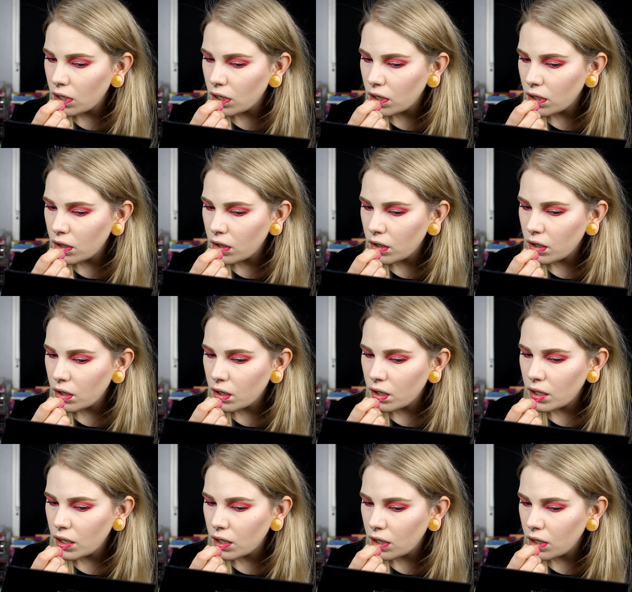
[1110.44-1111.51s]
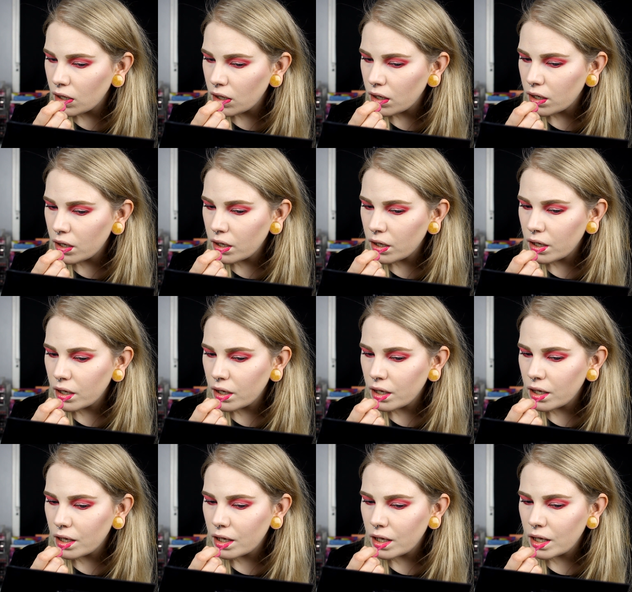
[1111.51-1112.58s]

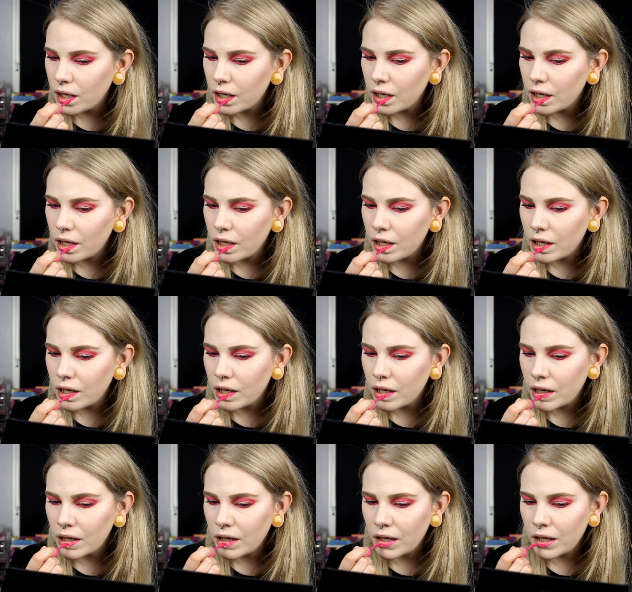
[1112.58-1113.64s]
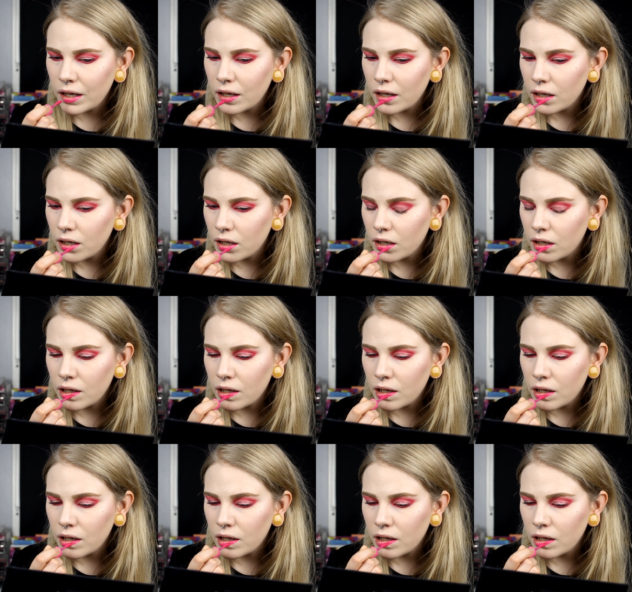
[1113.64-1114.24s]
(silence)